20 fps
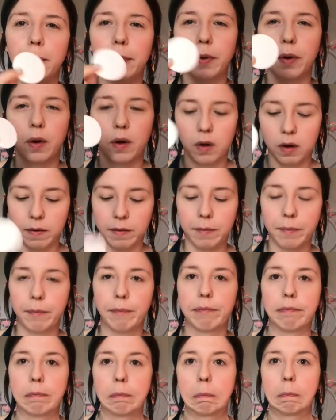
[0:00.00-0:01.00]
but
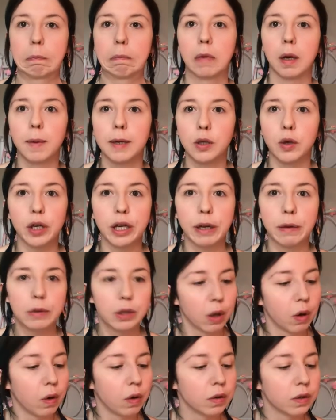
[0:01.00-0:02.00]
we don't use
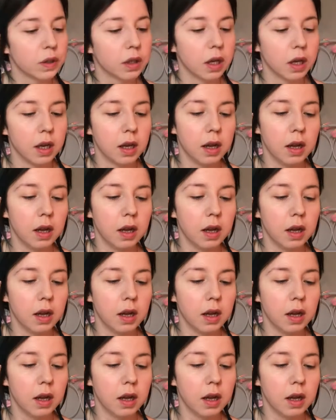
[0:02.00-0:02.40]
those.